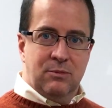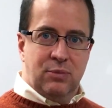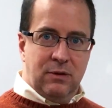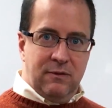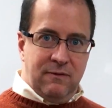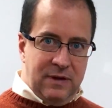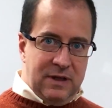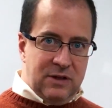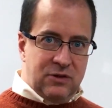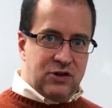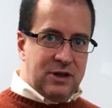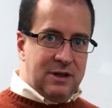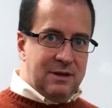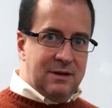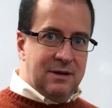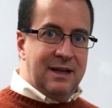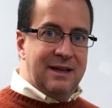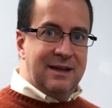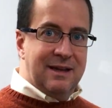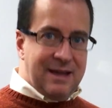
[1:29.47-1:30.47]

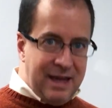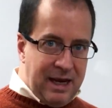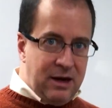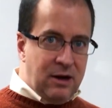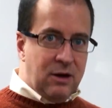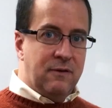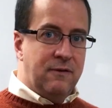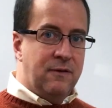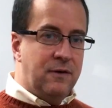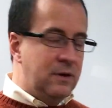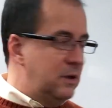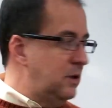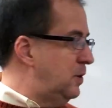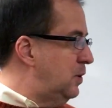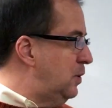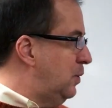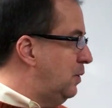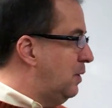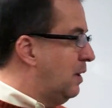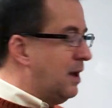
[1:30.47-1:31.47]
prevention and care for
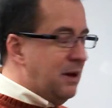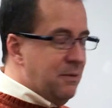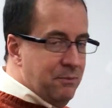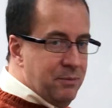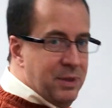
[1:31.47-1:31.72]
you